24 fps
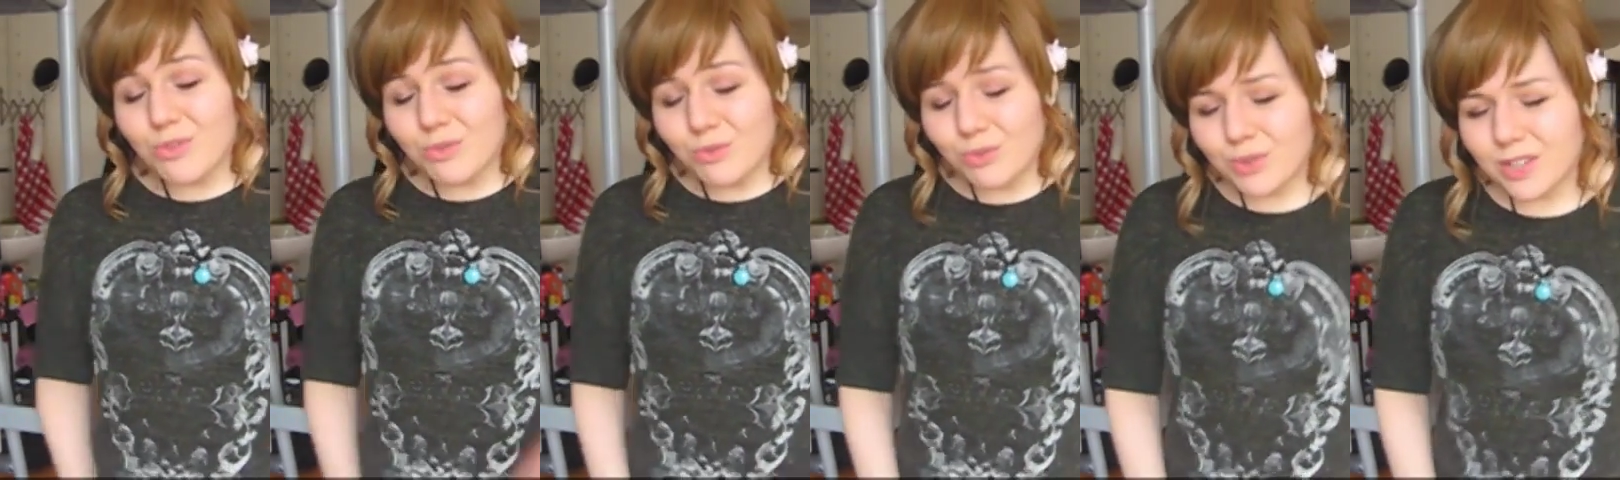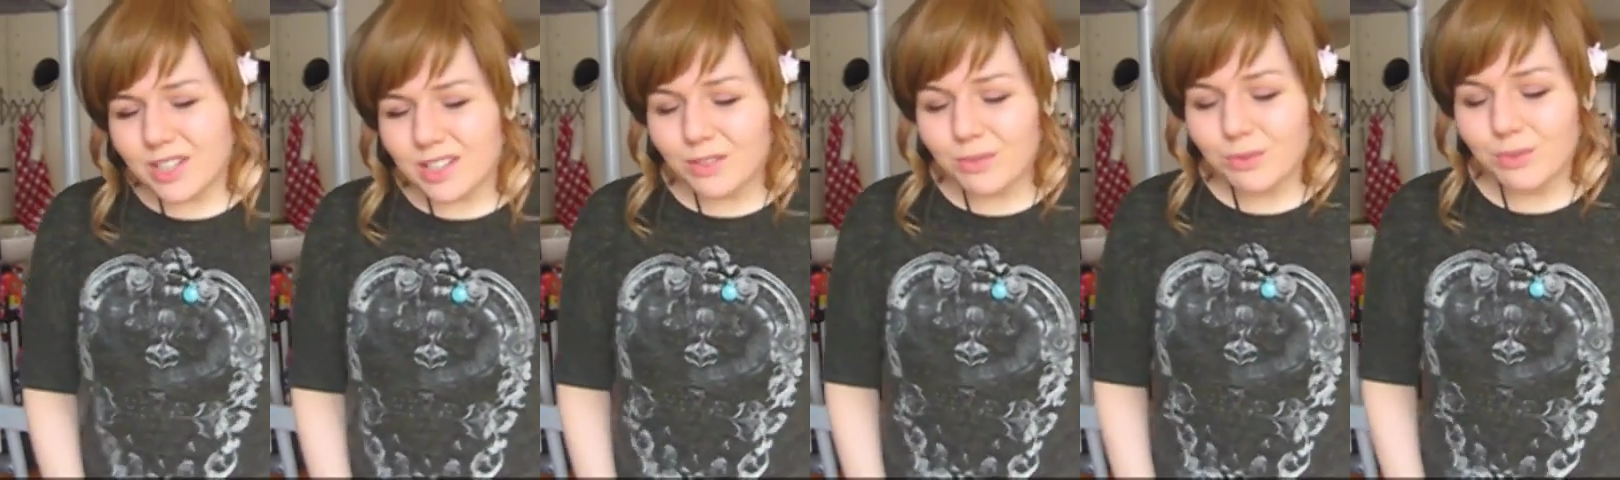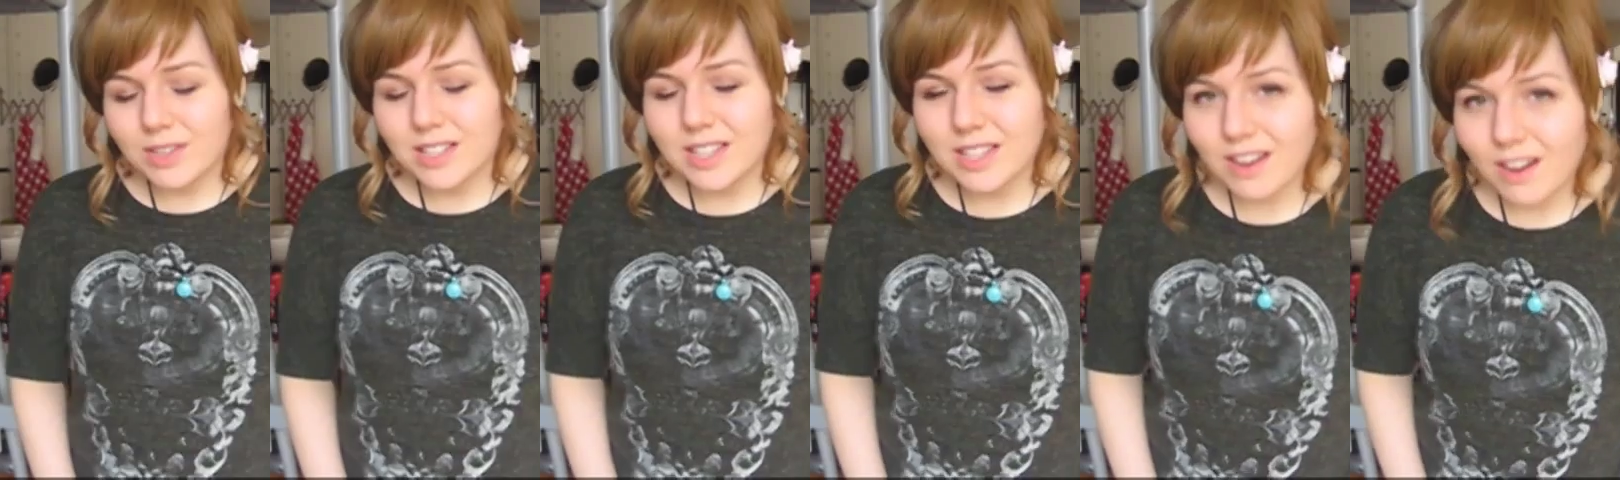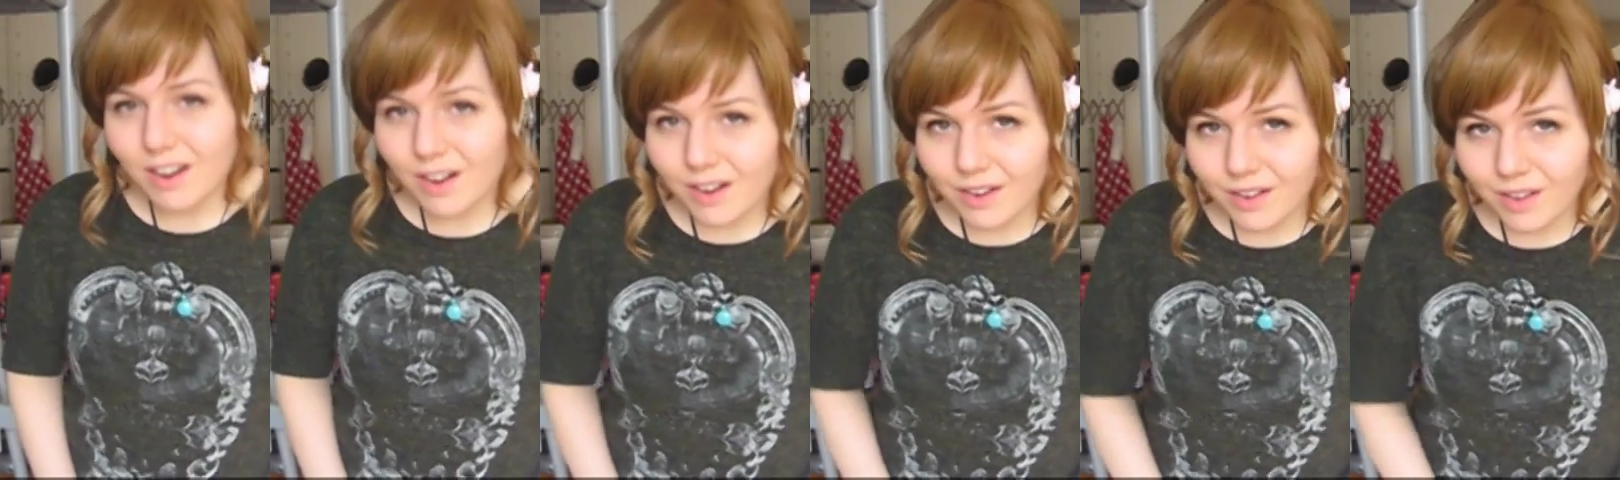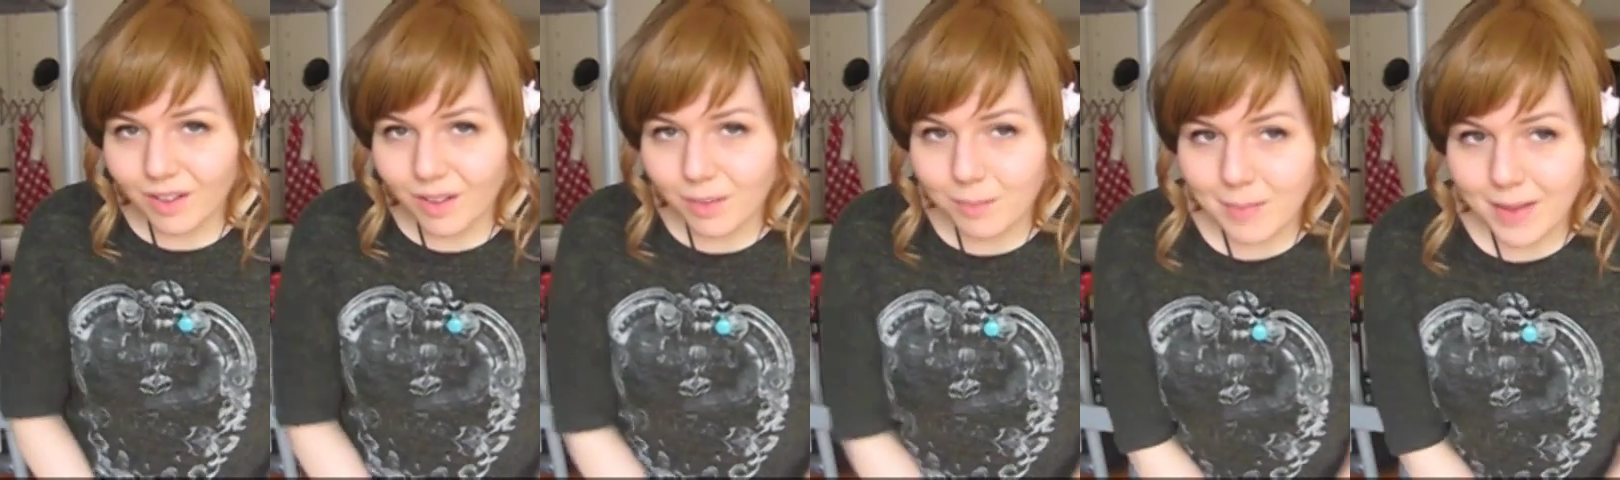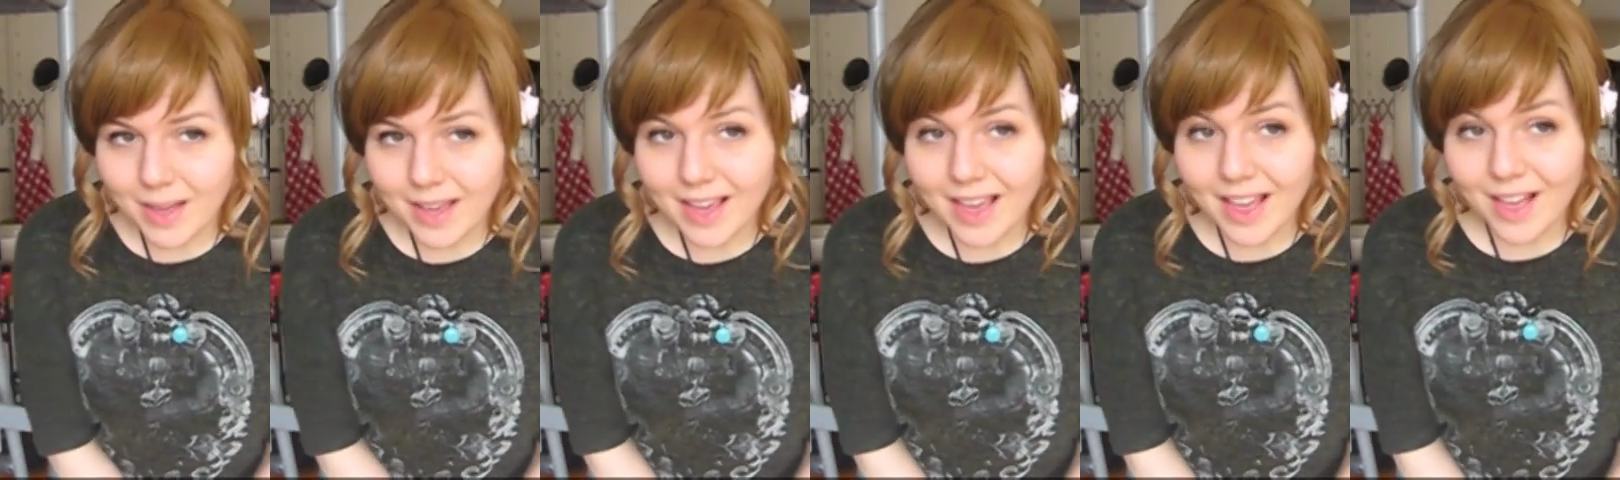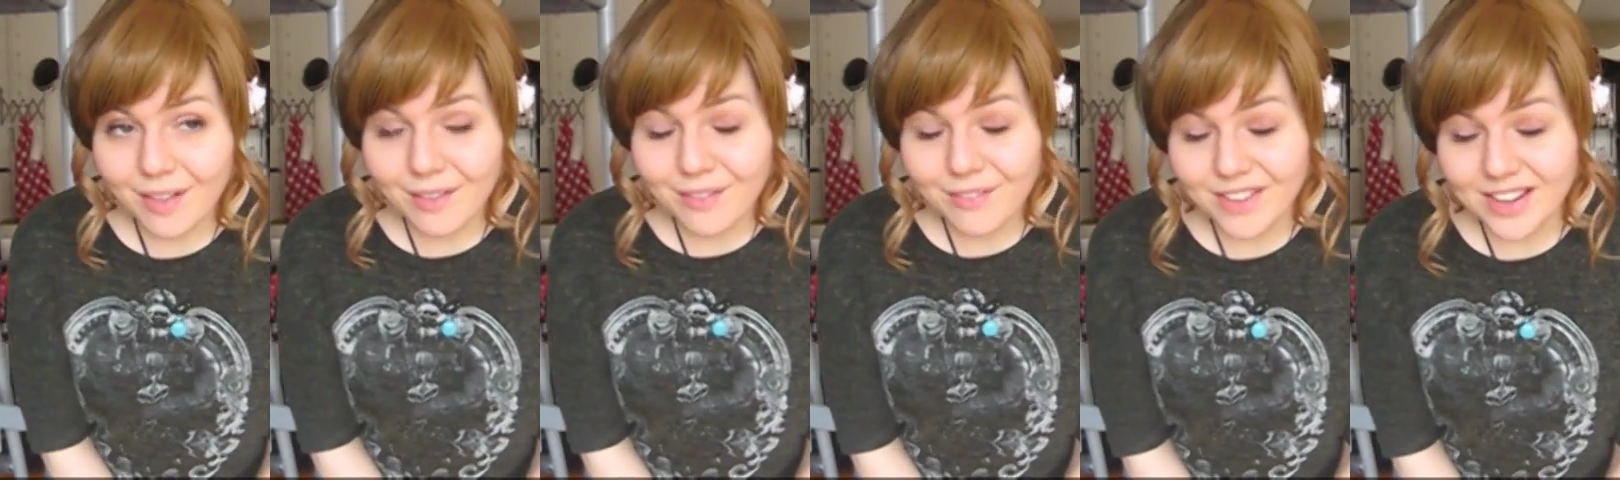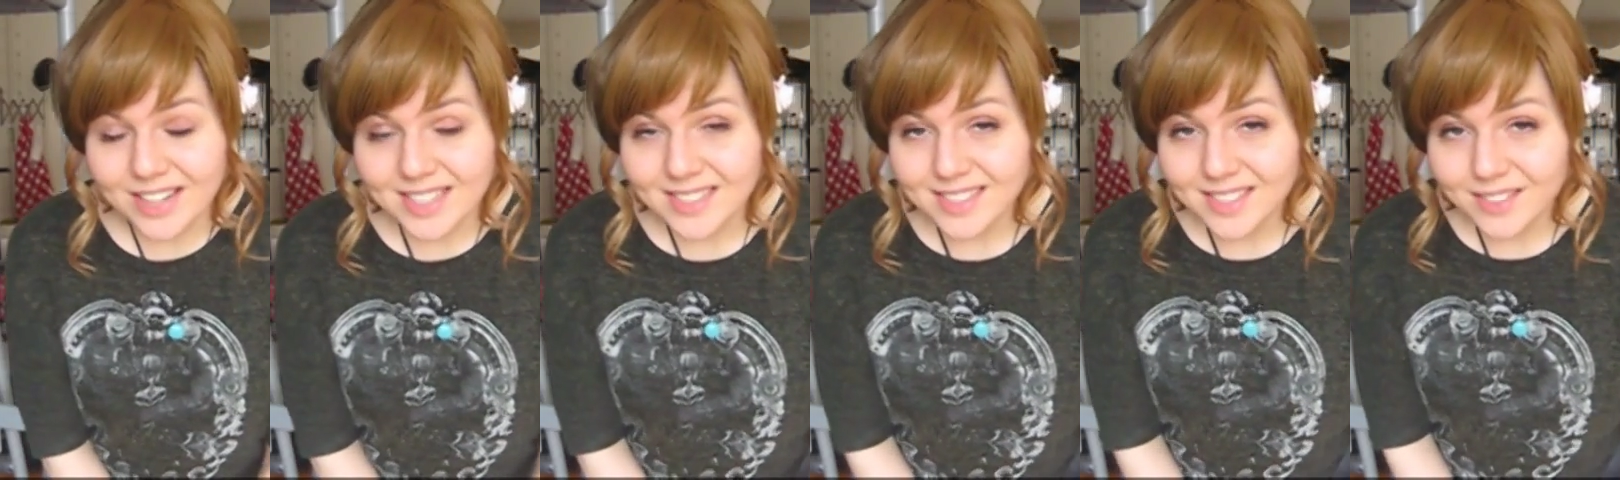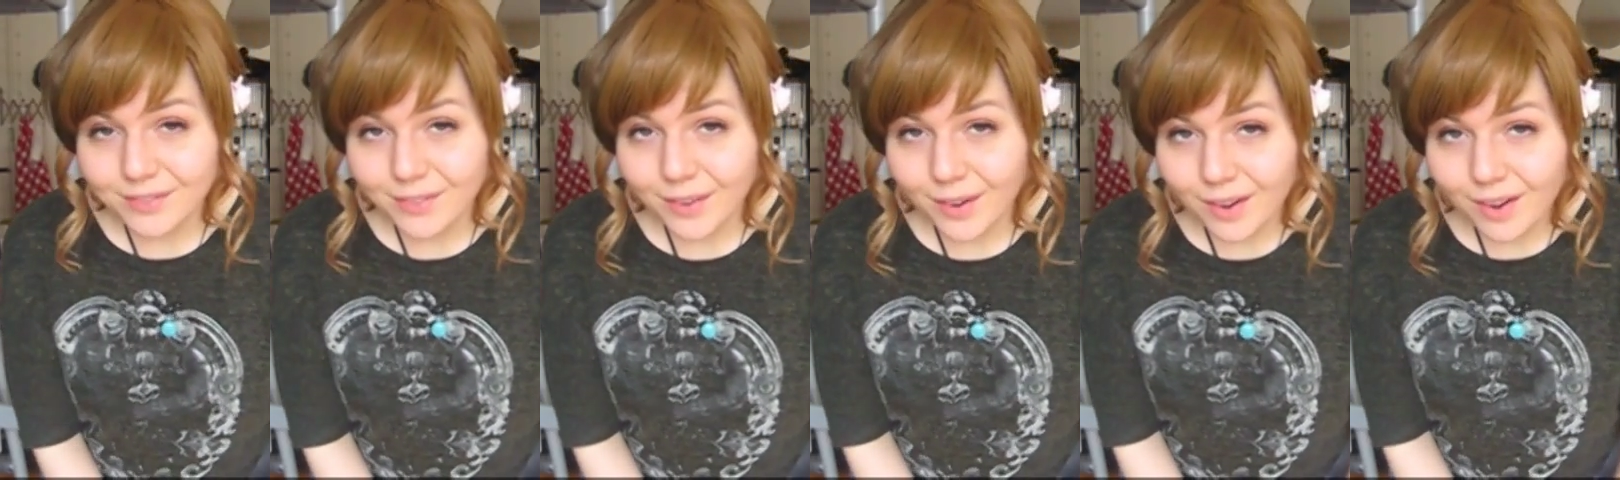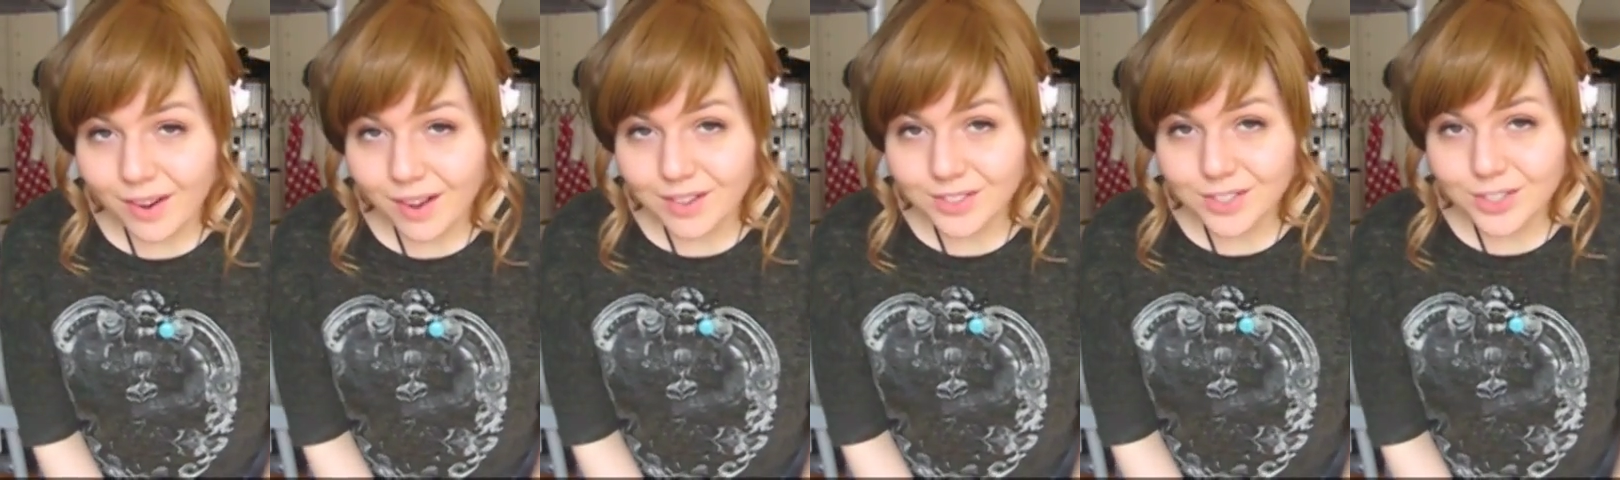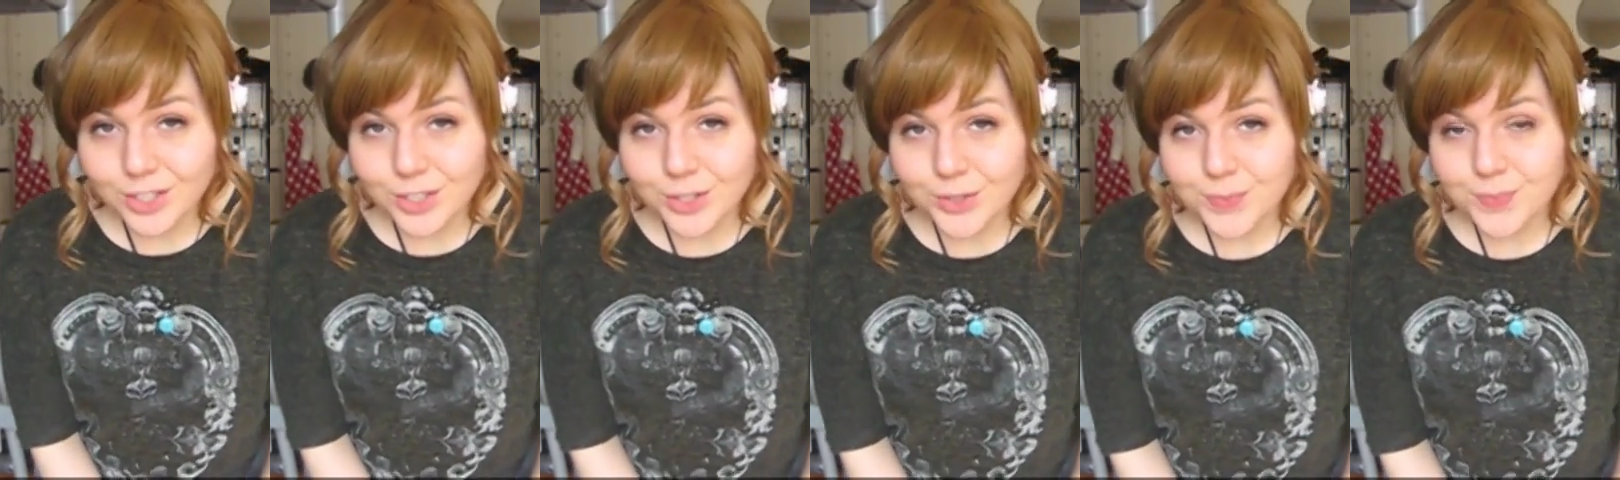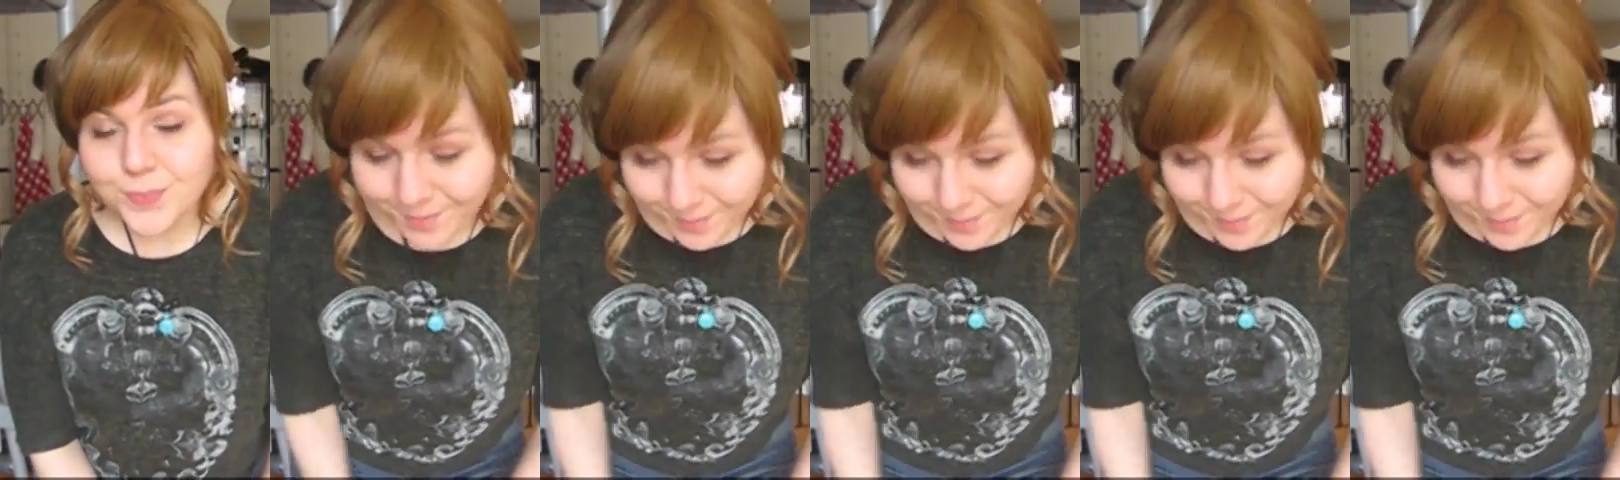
really, really hard on my Elf Fantasy Fair costume.